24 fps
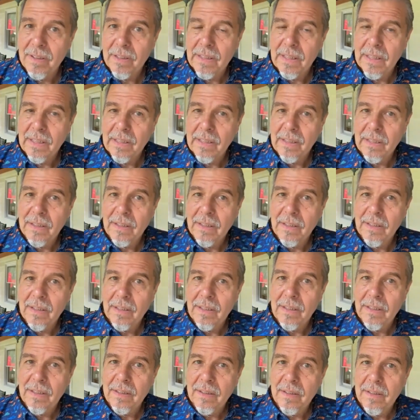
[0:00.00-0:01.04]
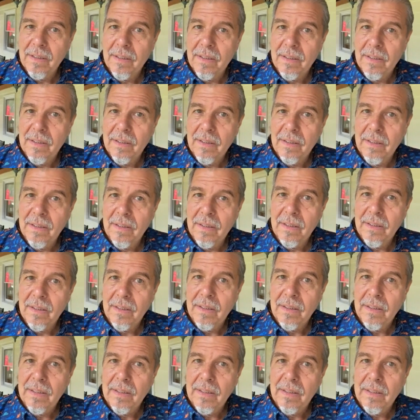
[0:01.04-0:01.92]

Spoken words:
(no one is talking)